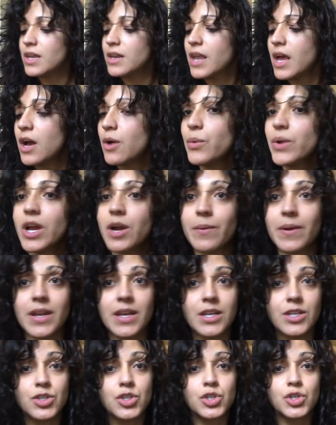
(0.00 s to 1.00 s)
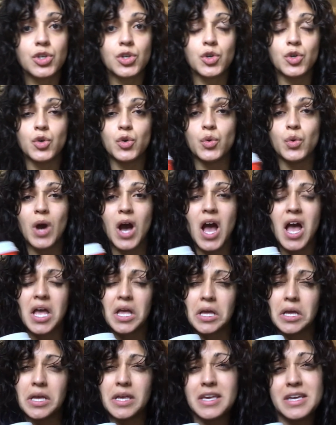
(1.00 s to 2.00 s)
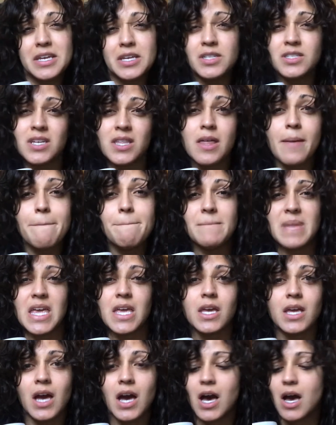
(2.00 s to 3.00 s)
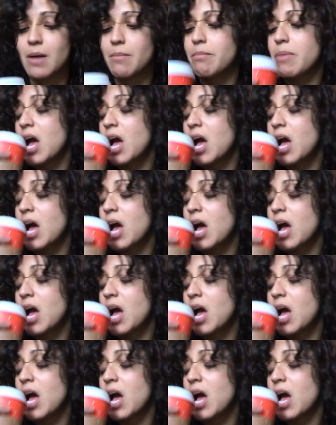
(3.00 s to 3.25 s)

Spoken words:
And now we are ready to get into the makeup.